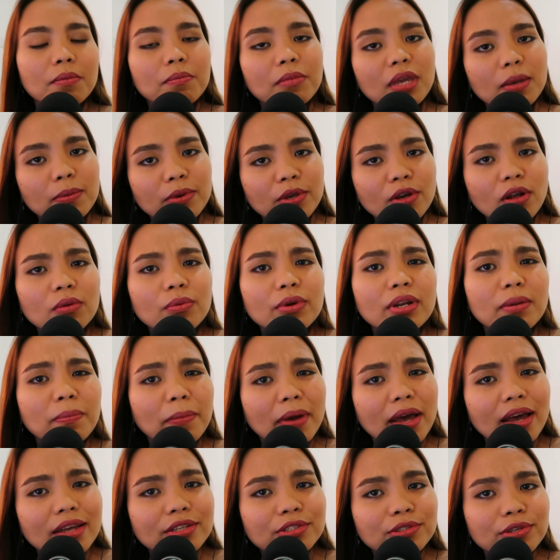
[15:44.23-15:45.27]
maybe you already
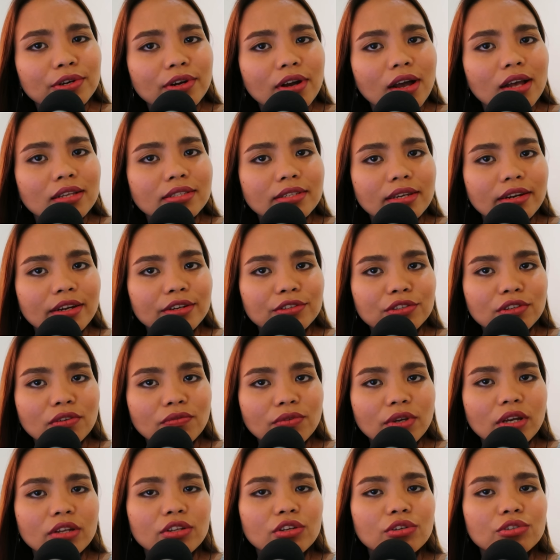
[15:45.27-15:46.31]
passed your call center
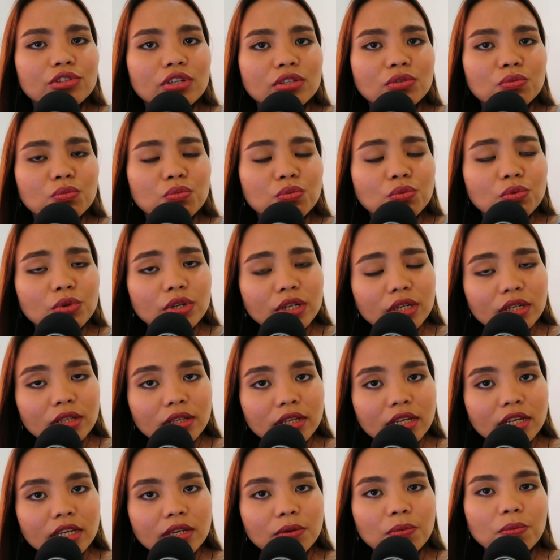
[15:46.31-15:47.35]
interview and you just
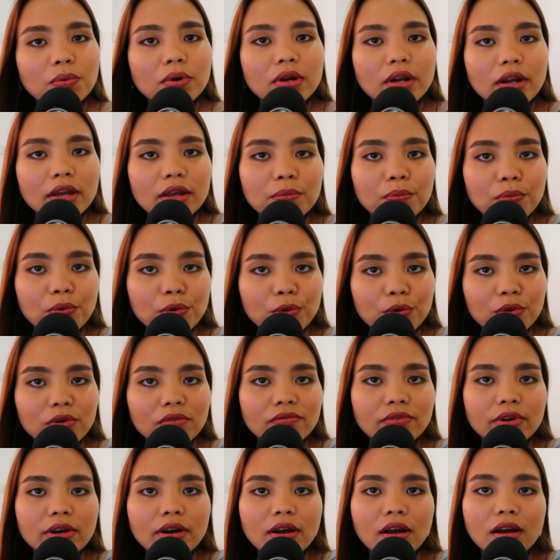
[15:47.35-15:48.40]
really want to
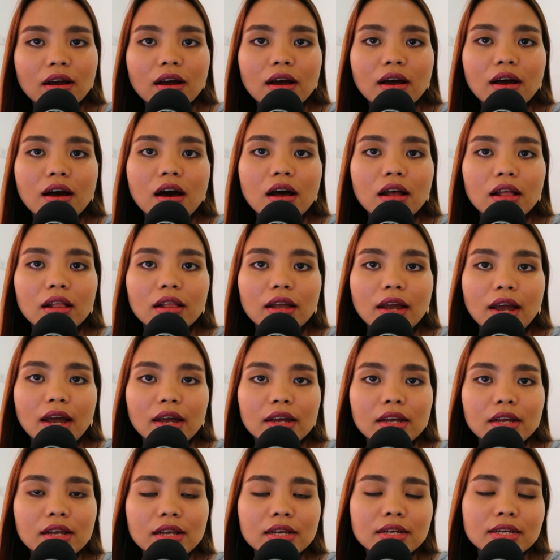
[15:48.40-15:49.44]
improve your call
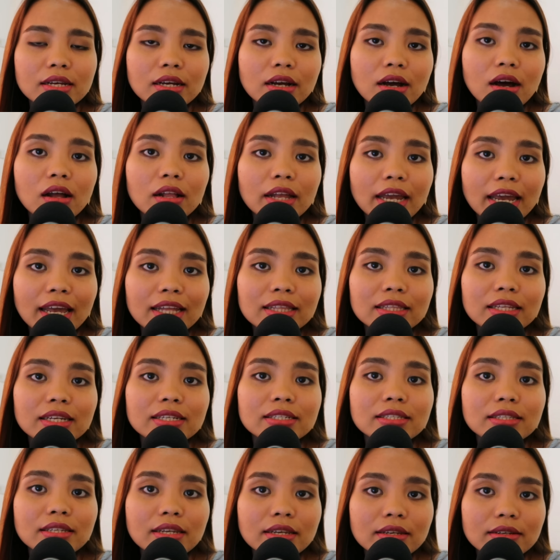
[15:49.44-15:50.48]

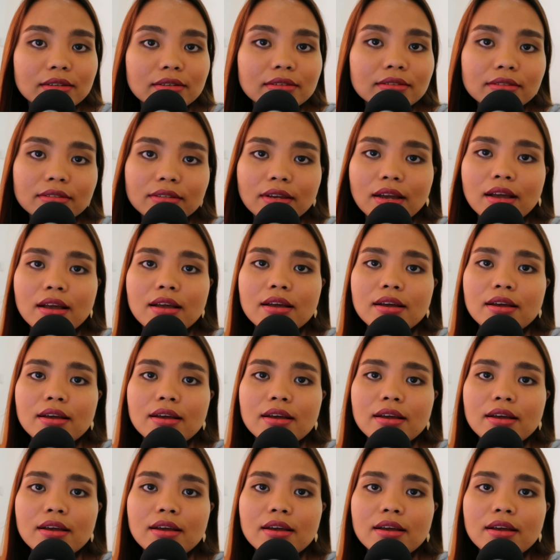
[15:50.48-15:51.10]
handling skills,